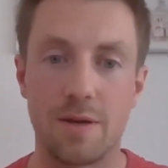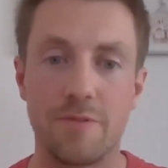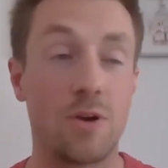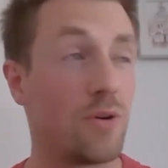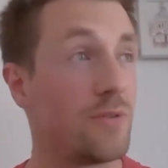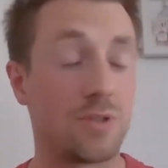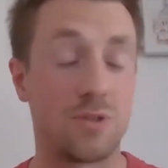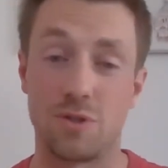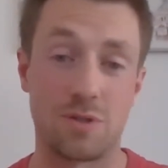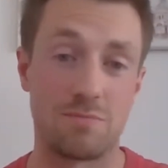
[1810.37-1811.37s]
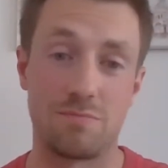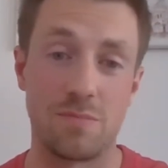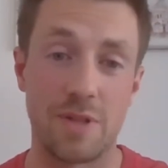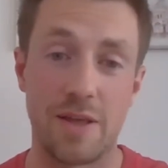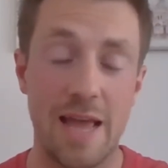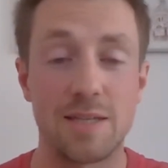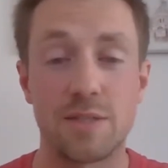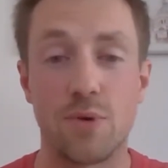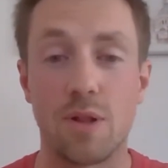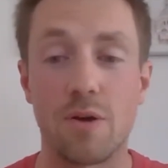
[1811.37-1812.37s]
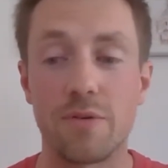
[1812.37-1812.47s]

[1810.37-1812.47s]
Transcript: Then others just, their heads fall off.